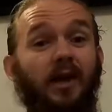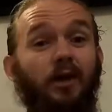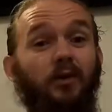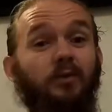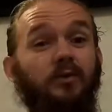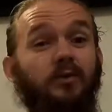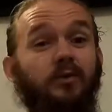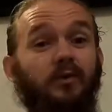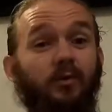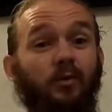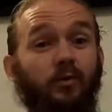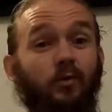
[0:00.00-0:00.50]
held
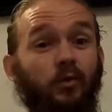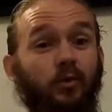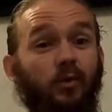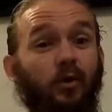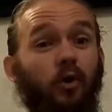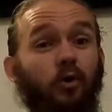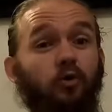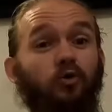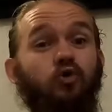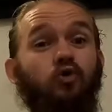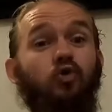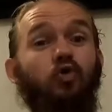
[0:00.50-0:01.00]
their own
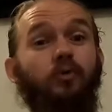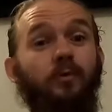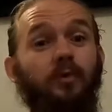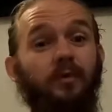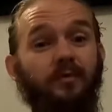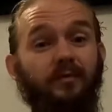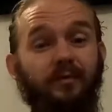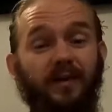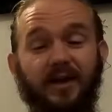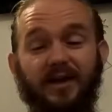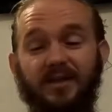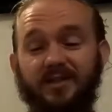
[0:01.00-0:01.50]

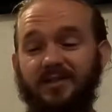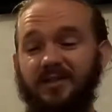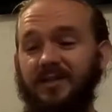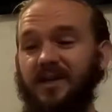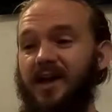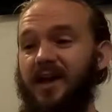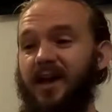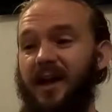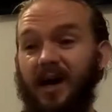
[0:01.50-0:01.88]
Oktoberfest,